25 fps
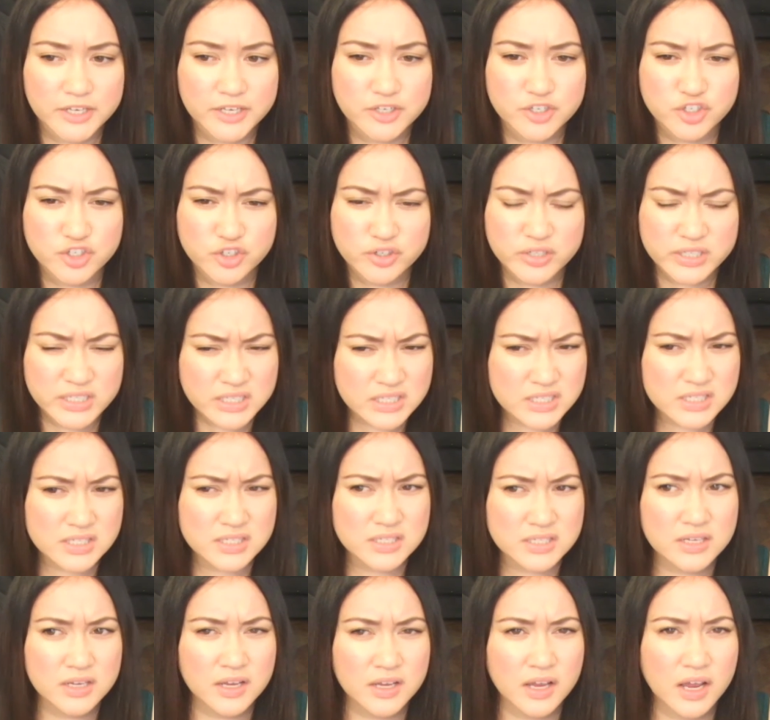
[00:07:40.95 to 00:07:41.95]

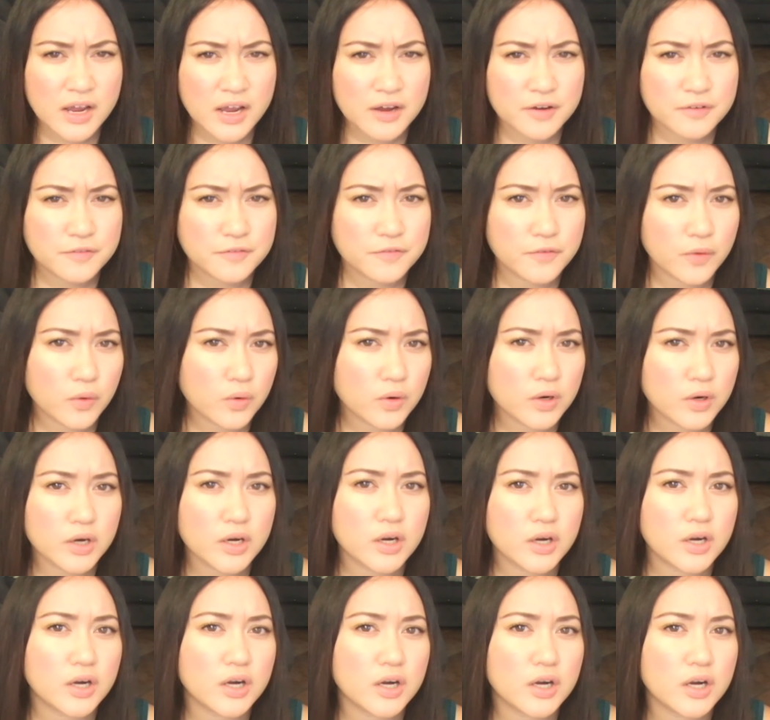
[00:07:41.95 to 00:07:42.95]
insurance
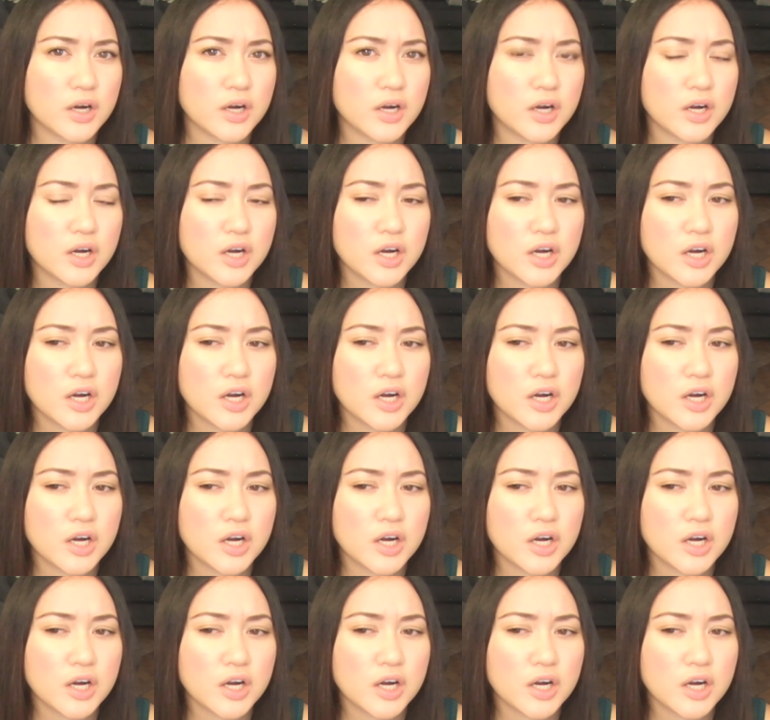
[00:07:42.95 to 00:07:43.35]
for